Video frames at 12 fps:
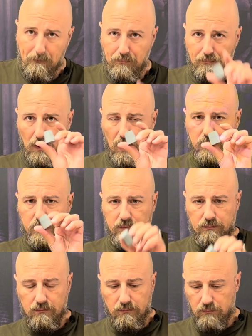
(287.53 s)
plug,
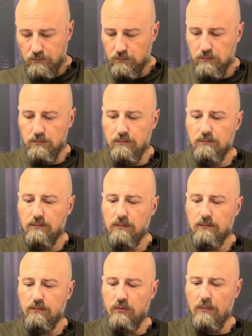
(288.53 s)

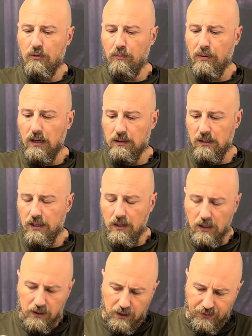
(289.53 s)
rubber plug.
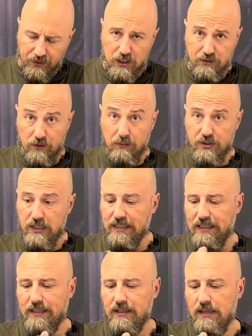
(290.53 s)
I got these from
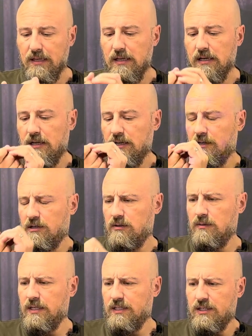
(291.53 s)
Schletek.
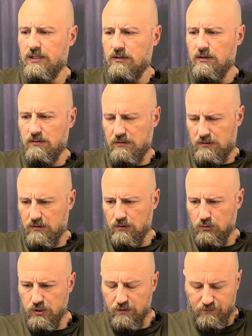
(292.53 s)
So I just
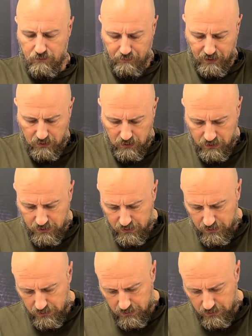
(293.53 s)
close it from behind